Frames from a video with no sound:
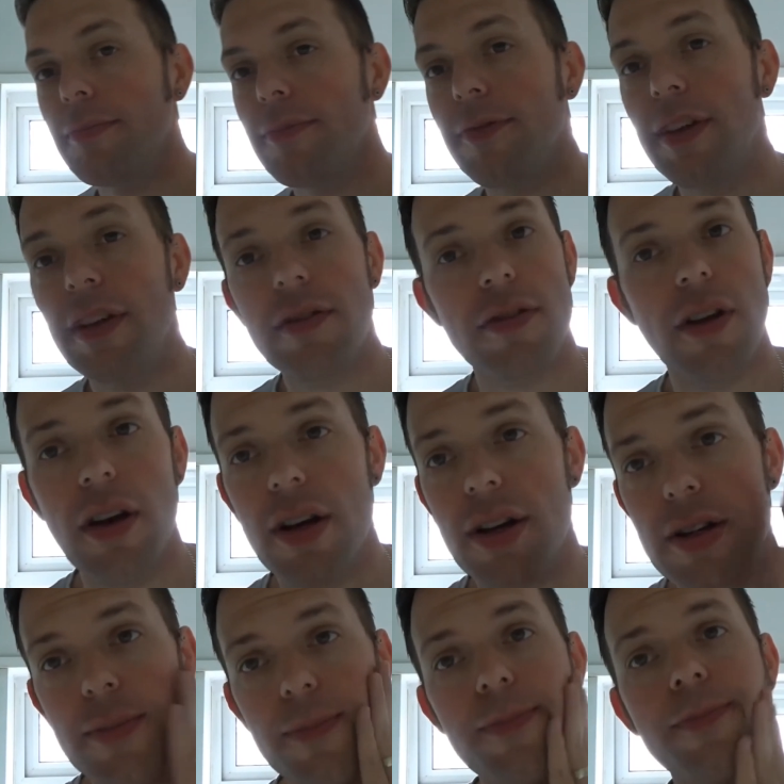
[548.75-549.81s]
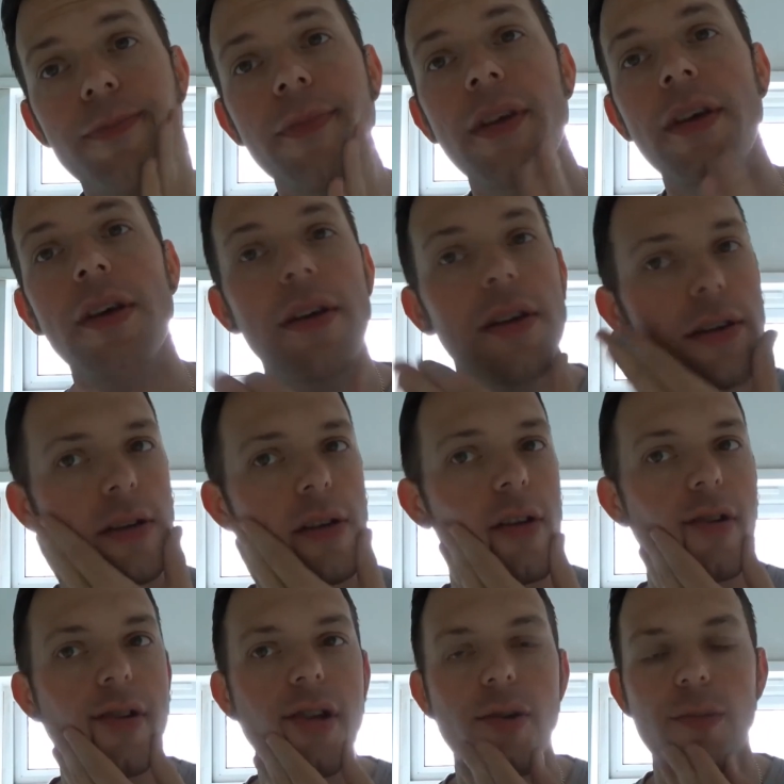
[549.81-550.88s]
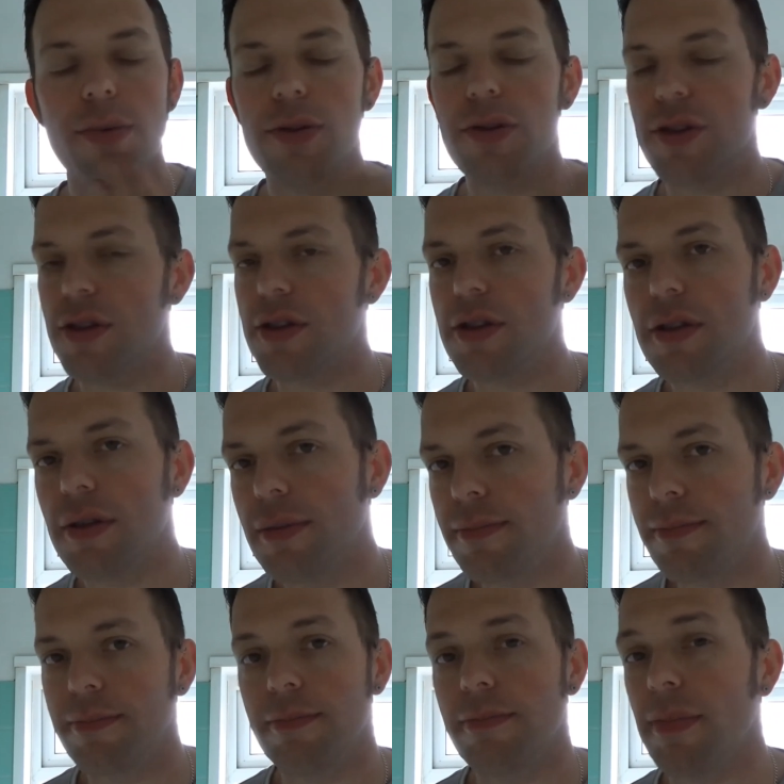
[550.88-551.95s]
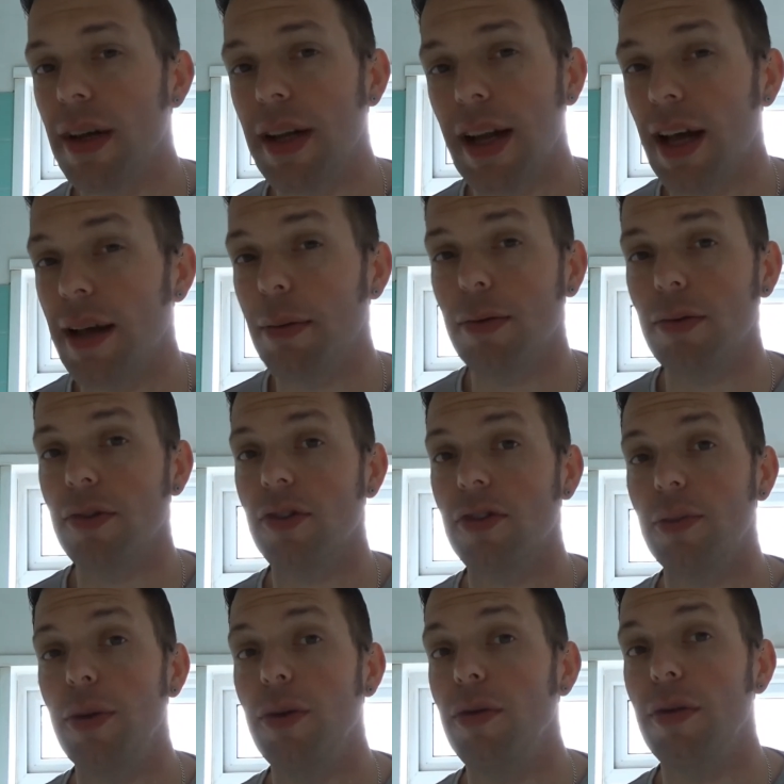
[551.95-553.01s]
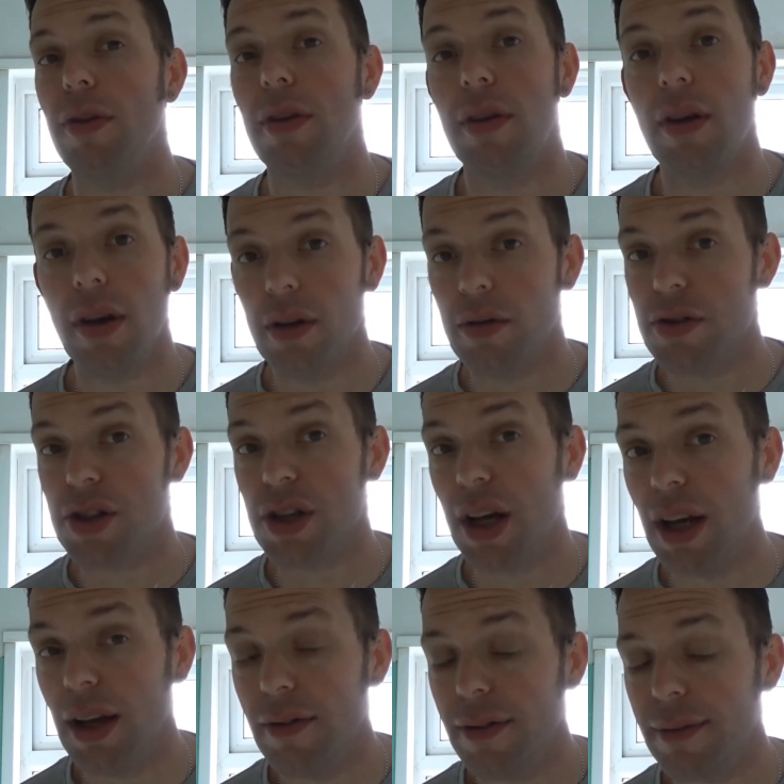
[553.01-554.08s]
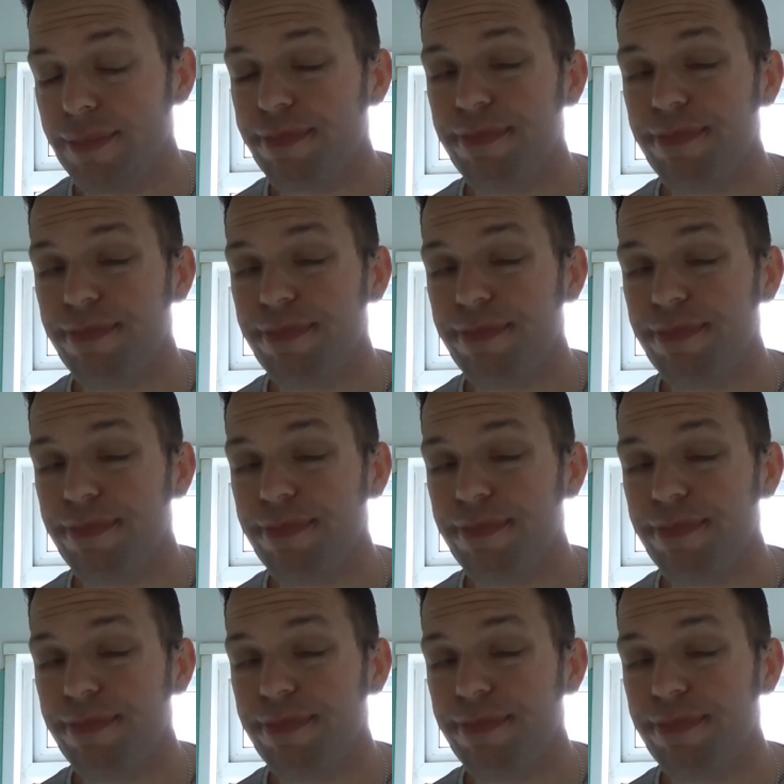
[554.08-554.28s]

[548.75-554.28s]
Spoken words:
Feels nice. So the soap just enables a smooth close shave.